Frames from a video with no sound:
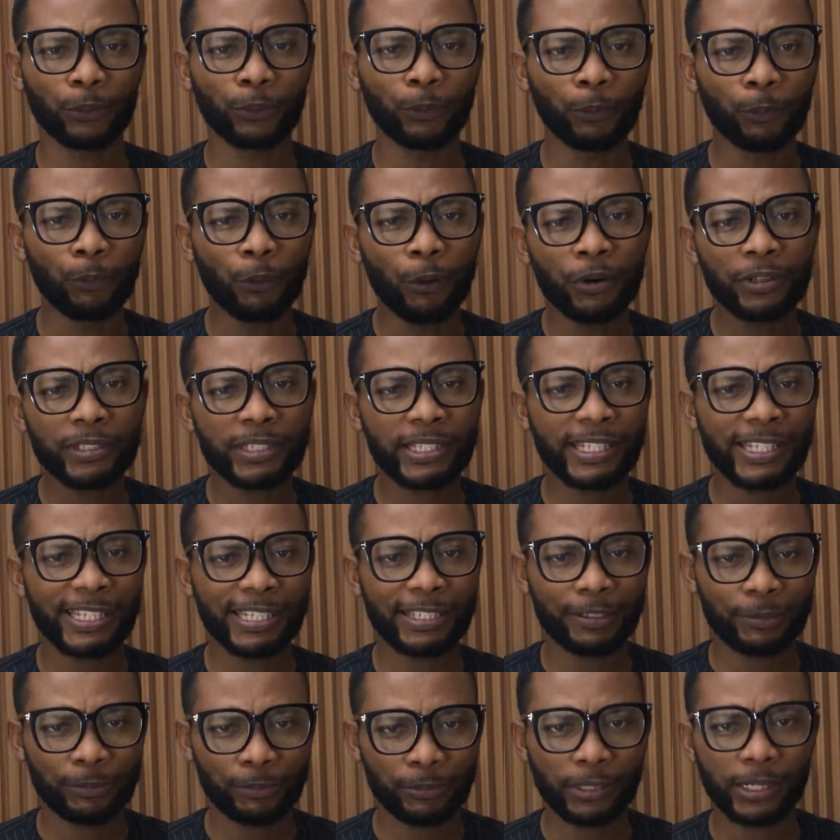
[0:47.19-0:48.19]
What
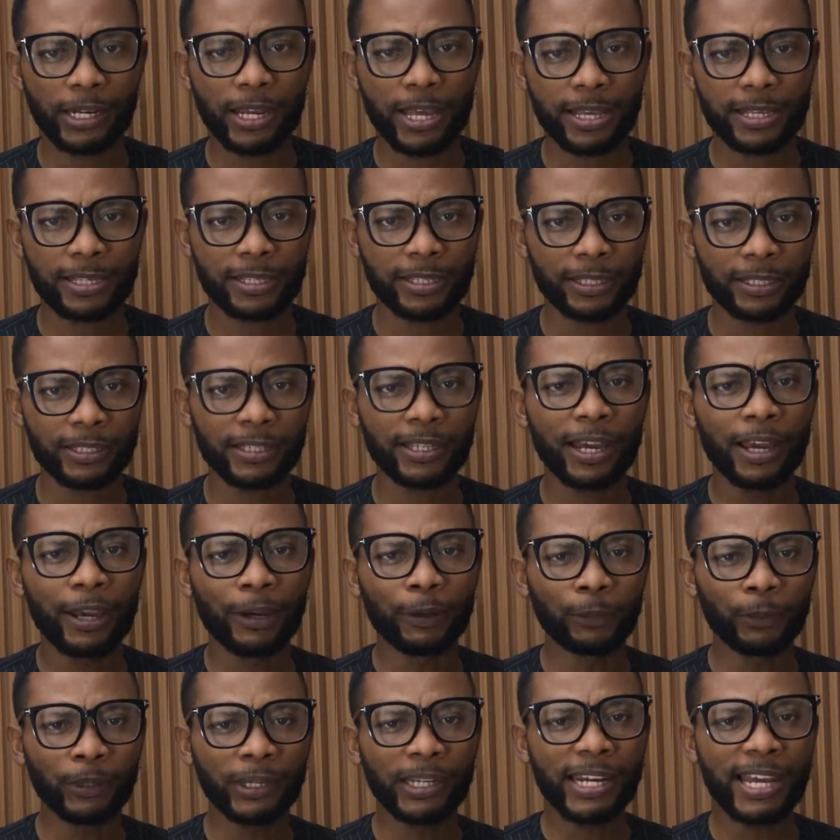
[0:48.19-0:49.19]
is real estate?
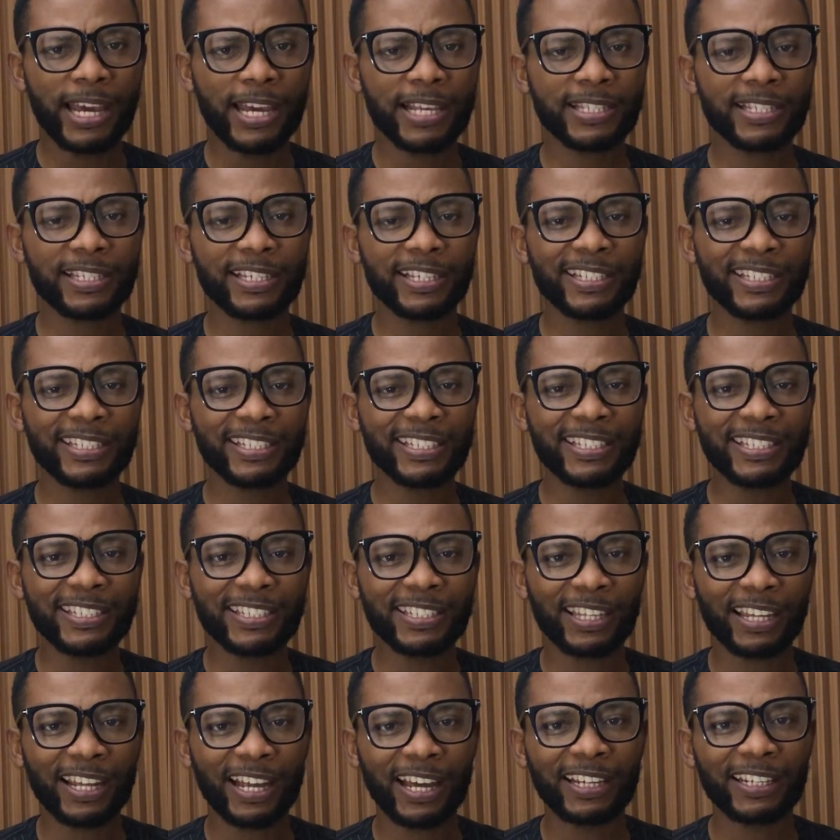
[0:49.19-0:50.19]
Real estate is
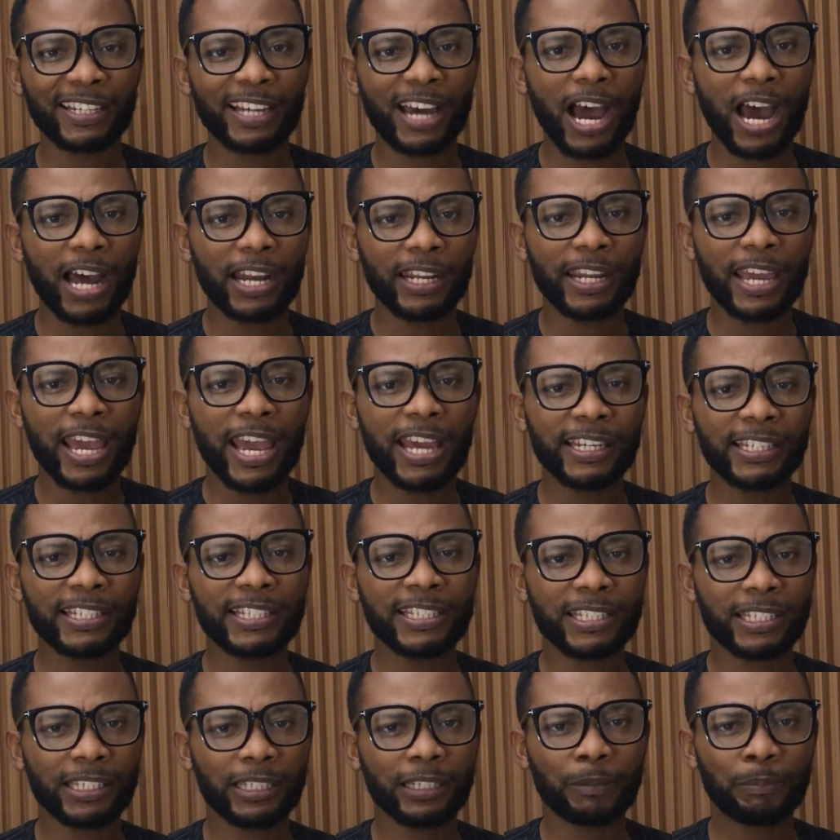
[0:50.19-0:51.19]
land and
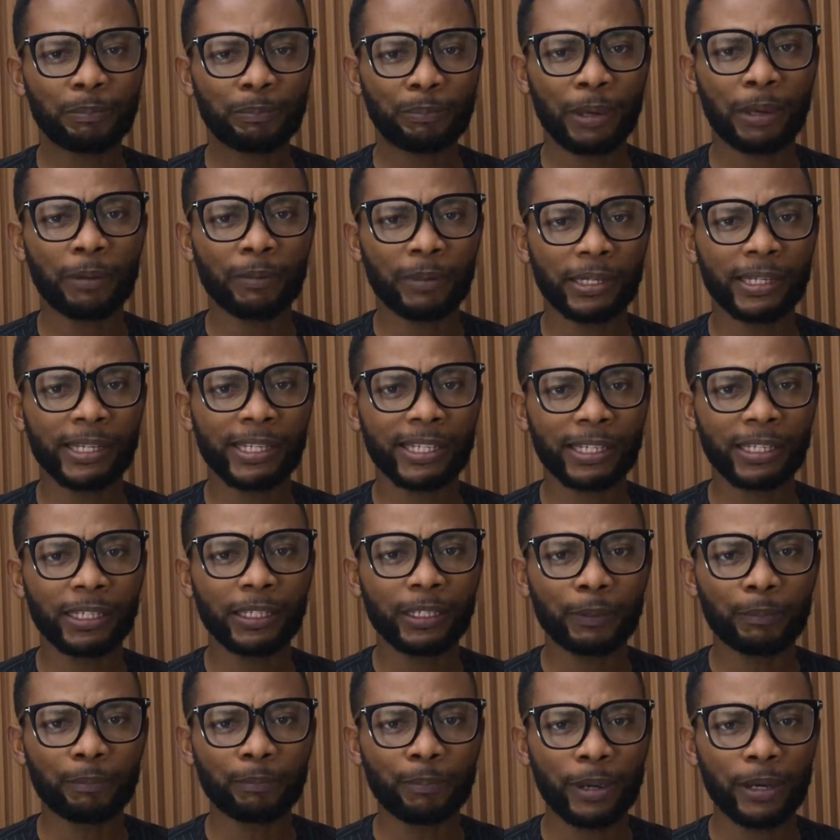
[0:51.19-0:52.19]
anything permanently
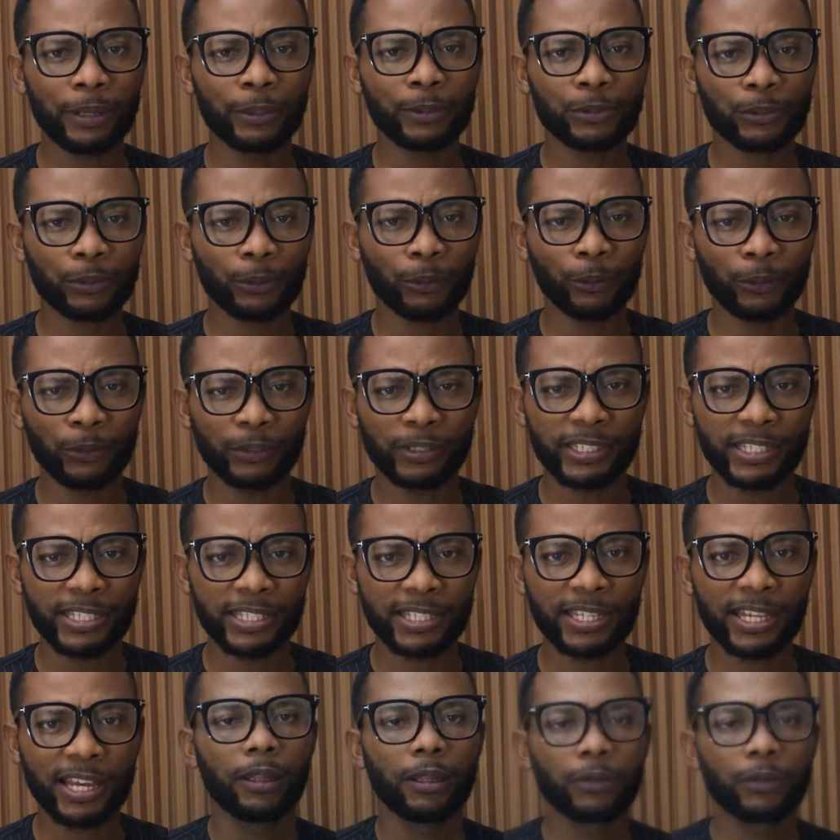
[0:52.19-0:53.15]
built on it.